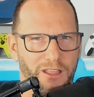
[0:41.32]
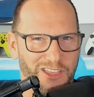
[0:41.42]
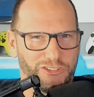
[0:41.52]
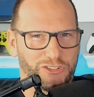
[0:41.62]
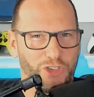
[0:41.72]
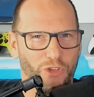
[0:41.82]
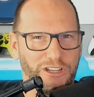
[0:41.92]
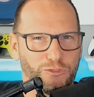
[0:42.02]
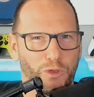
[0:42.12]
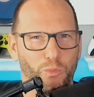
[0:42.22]
This is
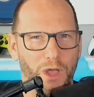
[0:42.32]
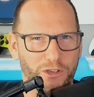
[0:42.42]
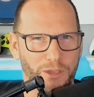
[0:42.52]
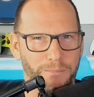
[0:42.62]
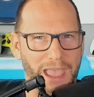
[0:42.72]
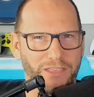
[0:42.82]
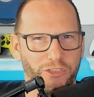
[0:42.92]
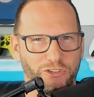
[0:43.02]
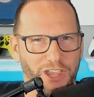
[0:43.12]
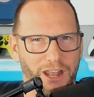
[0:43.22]
Colt Eastwood. Welcome back to
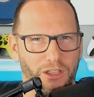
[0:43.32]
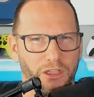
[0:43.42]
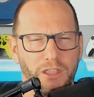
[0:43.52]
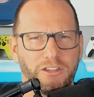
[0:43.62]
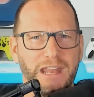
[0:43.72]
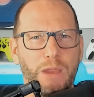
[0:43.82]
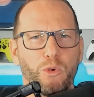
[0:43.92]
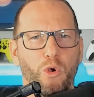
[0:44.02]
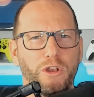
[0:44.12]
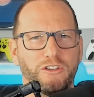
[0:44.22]
the channel. Today
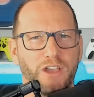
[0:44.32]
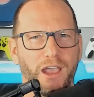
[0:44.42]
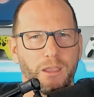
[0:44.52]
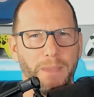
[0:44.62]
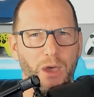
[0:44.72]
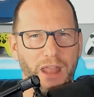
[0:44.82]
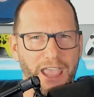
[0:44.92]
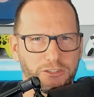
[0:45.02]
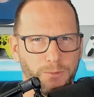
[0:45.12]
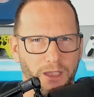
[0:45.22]
we're going to talk about
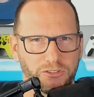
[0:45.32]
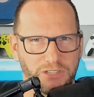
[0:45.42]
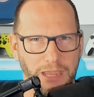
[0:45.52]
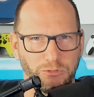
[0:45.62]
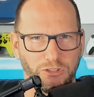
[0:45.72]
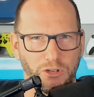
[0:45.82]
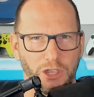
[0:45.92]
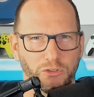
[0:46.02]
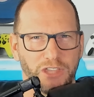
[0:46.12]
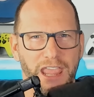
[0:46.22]
Xbox Game
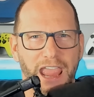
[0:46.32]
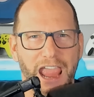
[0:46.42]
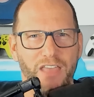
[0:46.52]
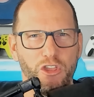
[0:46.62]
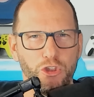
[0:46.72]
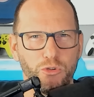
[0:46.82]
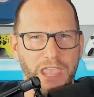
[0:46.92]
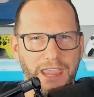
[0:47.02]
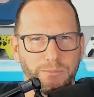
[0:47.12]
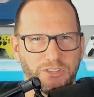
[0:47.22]
Studios and the new
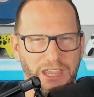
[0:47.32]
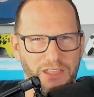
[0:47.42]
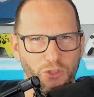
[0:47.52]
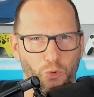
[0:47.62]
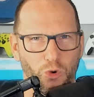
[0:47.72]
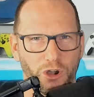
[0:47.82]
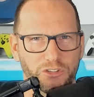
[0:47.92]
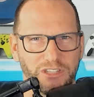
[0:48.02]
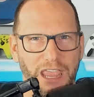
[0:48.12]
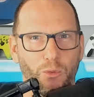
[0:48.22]
games in the
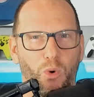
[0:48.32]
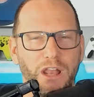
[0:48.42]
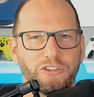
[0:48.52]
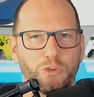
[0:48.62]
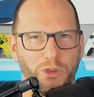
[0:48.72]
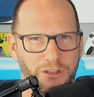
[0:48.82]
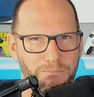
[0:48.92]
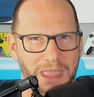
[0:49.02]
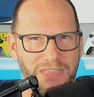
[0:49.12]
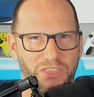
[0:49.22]
works and what is going to
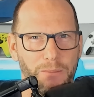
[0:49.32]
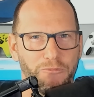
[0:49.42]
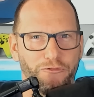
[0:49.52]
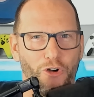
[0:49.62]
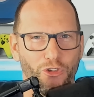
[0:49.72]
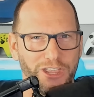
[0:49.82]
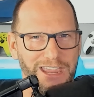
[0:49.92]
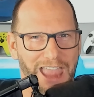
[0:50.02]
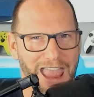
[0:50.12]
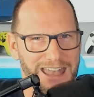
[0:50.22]
make them
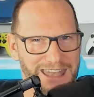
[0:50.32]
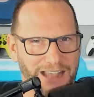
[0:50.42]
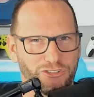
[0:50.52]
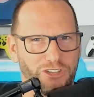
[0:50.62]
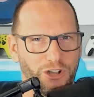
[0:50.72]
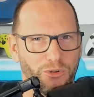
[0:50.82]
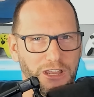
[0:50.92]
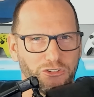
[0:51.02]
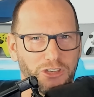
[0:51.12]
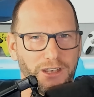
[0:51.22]
fully next
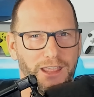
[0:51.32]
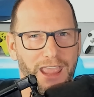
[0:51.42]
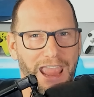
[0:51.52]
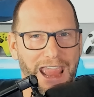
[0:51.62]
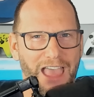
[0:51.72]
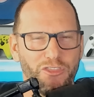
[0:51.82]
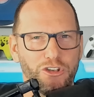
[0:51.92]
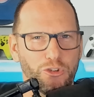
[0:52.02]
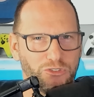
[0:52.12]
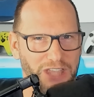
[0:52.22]
generation and
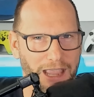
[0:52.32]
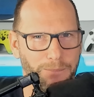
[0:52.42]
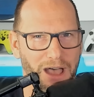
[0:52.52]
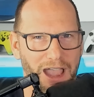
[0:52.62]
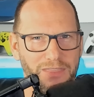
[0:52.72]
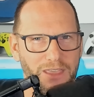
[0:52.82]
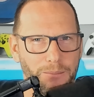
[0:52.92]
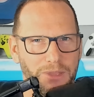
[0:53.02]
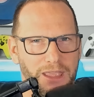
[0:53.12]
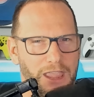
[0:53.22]
the new tech behind
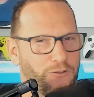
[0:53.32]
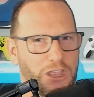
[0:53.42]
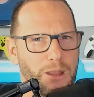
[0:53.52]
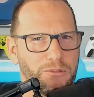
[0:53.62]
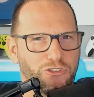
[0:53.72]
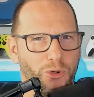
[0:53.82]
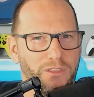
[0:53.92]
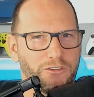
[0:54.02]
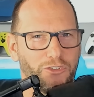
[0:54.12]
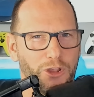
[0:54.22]
them. If you end up
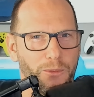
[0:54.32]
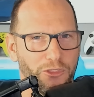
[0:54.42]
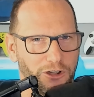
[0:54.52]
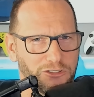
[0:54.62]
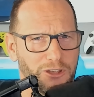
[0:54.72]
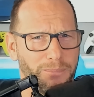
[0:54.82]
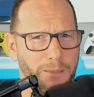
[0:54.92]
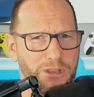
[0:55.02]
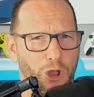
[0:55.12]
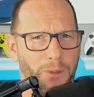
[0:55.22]
enjoying this video and learning something,
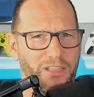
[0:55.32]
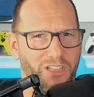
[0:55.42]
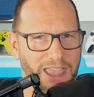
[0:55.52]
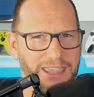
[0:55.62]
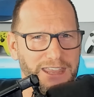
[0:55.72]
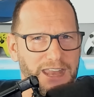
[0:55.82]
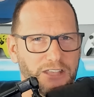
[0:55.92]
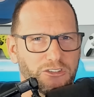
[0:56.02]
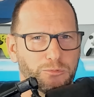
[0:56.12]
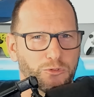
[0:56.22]
let me know by liking
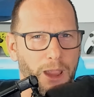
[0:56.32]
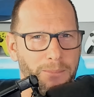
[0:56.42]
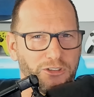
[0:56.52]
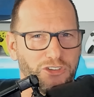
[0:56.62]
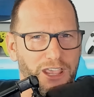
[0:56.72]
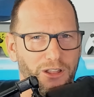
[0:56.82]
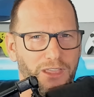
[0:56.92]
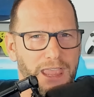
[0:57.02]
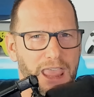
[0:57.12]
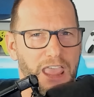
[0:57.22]
and subscribing to the
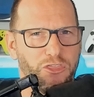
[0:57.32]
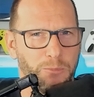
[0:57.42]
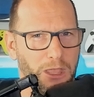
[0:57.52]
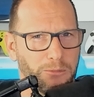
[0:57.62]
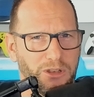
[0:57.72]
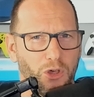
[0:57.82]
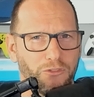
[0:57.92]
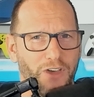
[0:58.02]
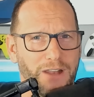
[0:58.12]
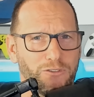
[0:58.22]
channel. Hit the bell to be
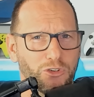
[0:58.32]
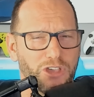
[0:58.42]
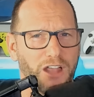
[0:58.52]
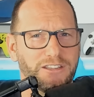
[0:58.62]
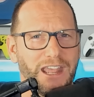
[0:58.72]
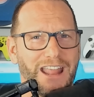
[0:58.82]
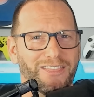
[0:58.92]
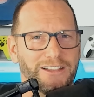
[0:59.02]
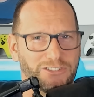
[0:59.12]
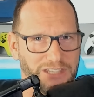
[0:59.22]
notified of new content
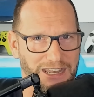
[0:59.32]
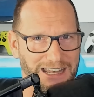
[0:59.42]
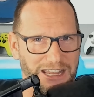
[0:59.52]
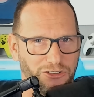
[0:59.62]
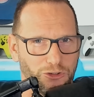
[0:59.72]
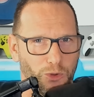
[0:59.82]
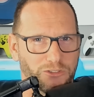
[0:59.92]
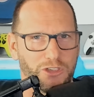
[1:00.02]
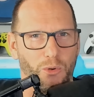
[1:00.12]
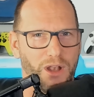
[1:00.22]
and let's get into
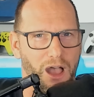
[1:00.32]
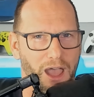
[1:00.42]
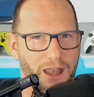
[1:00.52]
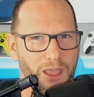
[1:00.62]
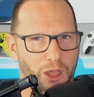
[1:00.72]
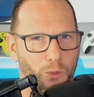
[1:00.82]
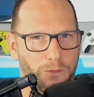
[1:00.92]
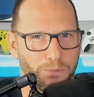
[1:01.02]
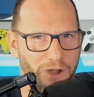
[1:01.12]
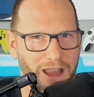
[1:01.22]
what's going on
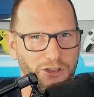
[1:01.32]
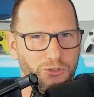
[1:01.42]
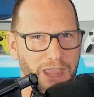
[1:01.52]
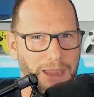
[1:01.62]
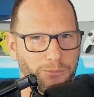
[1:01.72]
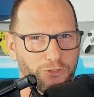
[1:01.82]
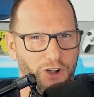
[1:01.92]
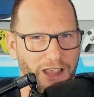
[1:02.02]
with brand new games for